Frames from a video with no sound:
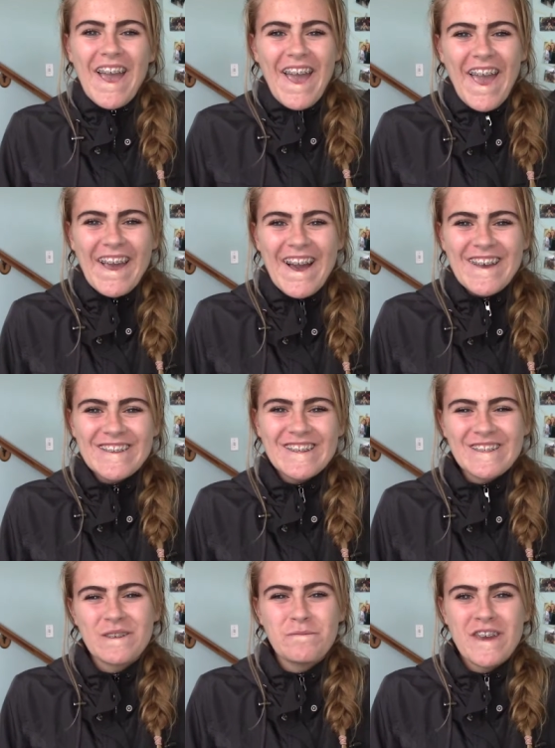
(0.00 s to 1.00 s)
Hey guys,
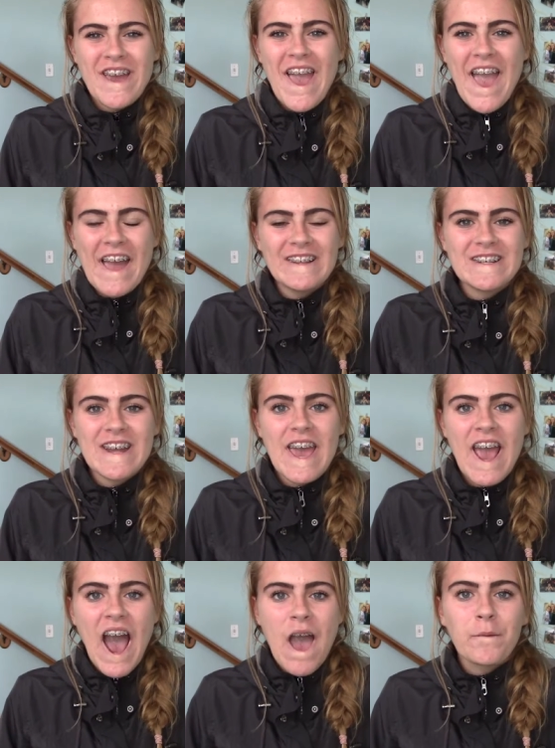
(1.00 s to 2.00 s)
it's Libby, and
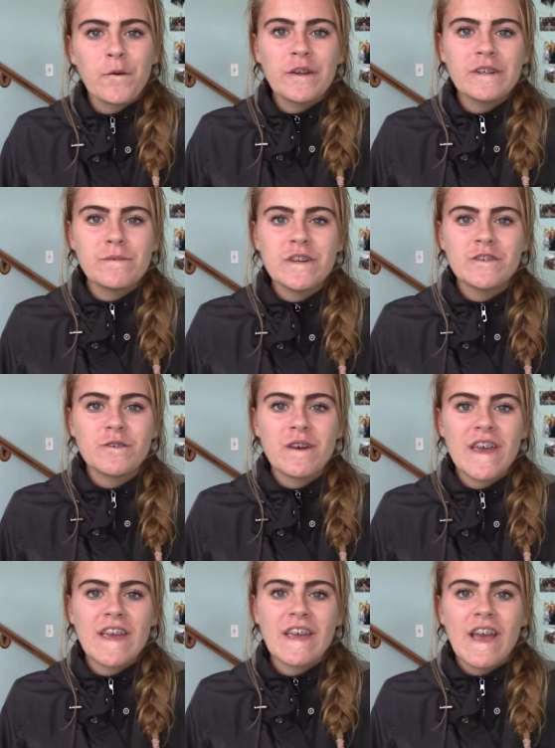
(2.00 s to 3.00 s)
today I'm going to be
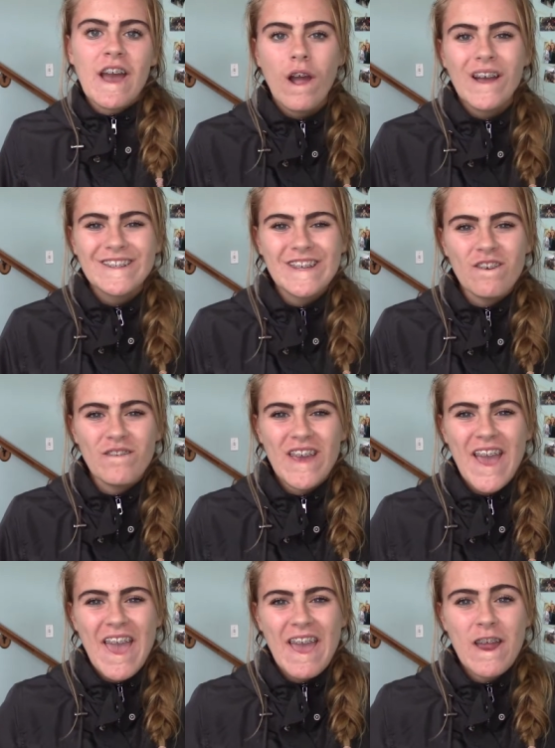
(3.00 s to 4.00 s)
doing
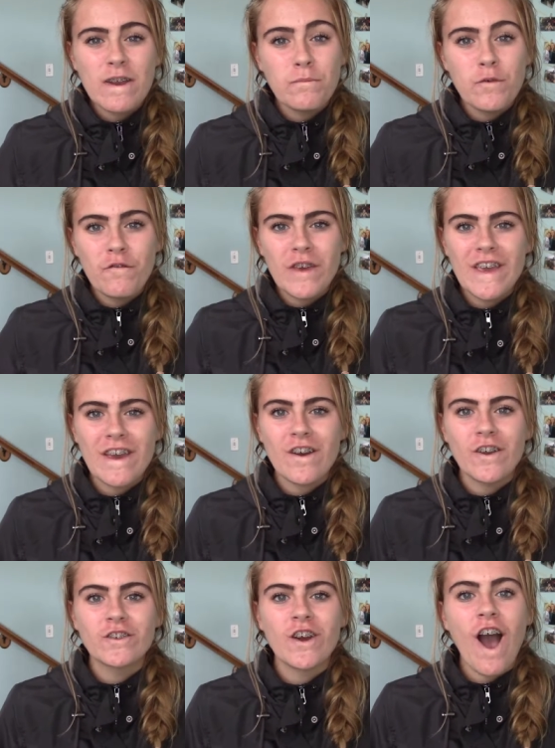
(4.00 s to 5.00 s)
TV and movie
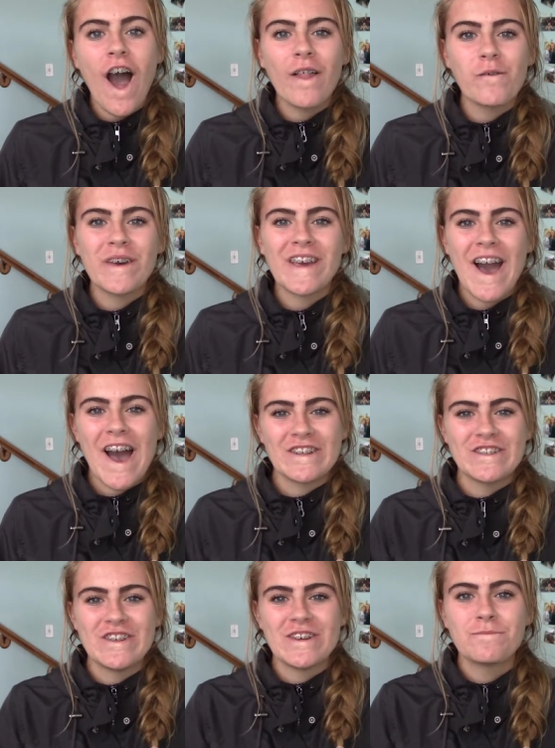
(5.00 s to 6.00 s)
character Halloween
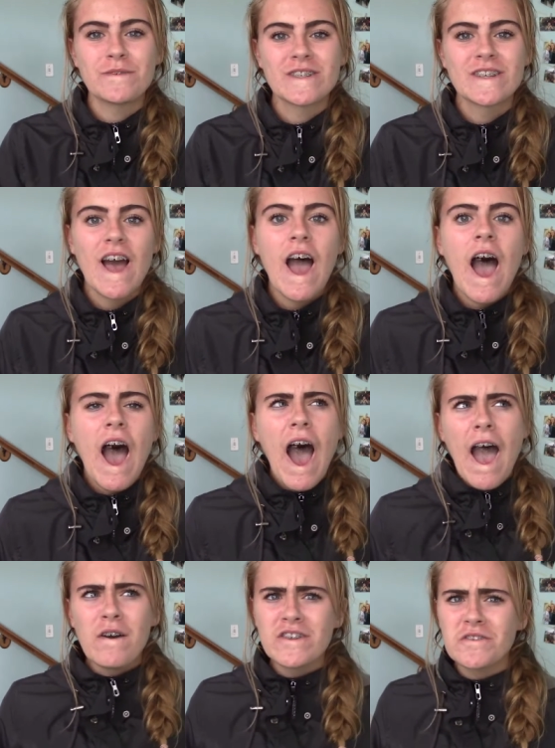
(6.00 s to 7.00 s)
costumes.
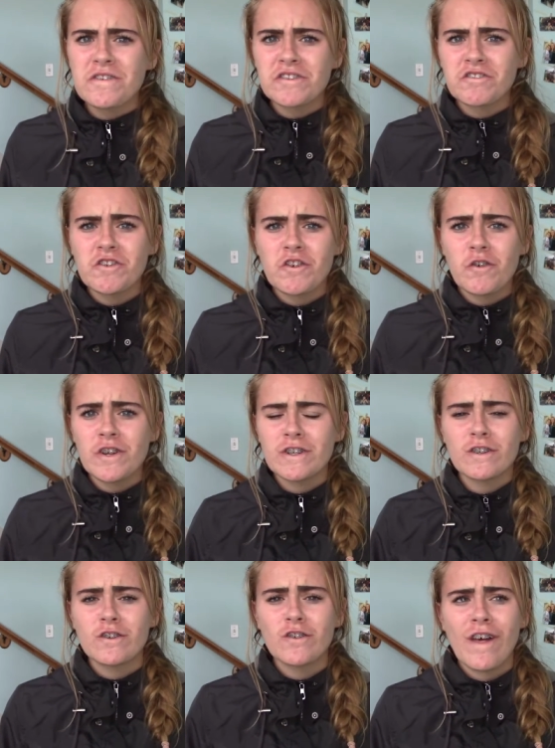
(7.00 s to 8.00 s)
I was originally going
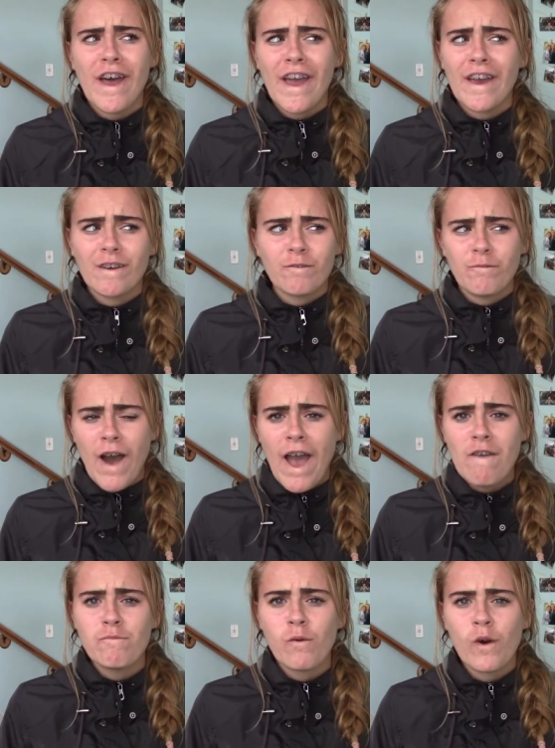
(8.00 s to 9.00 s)
to do like
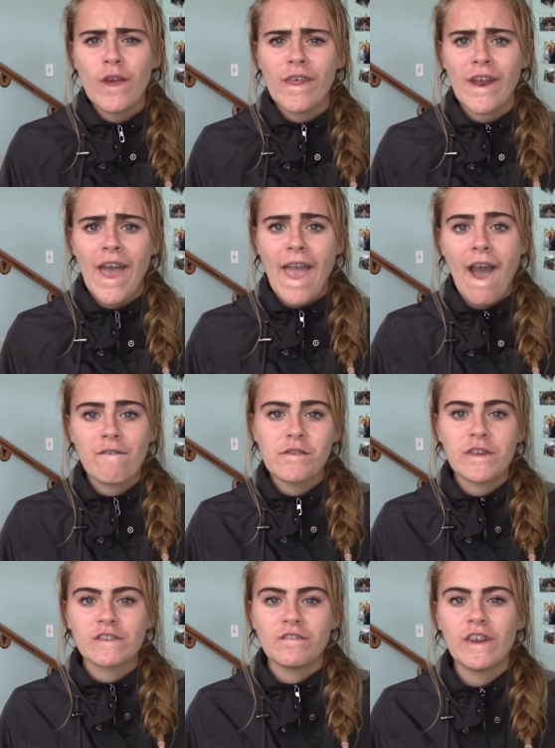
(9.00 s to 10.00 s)
five more than I have
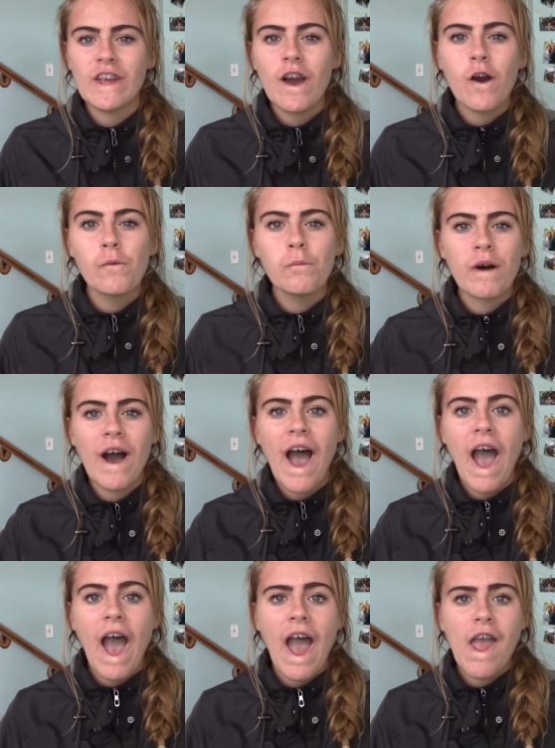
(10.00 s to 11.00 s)
in this video,
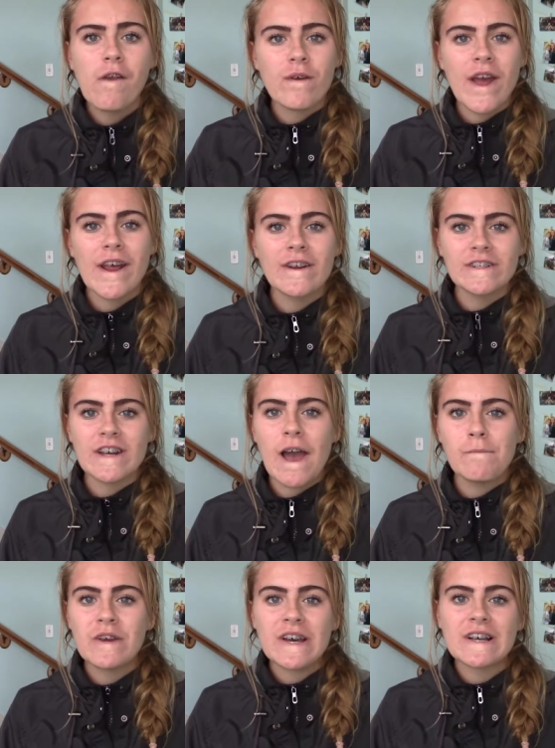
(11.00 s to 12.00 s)
but I ran out of
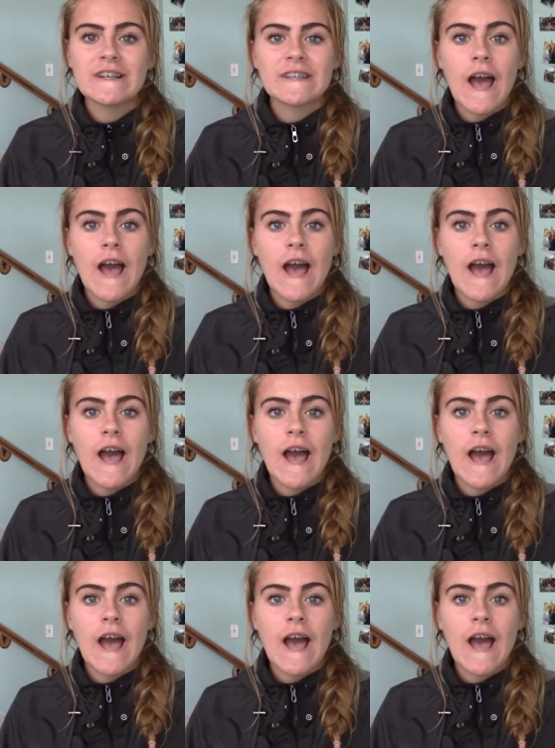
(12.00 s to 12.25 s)
time because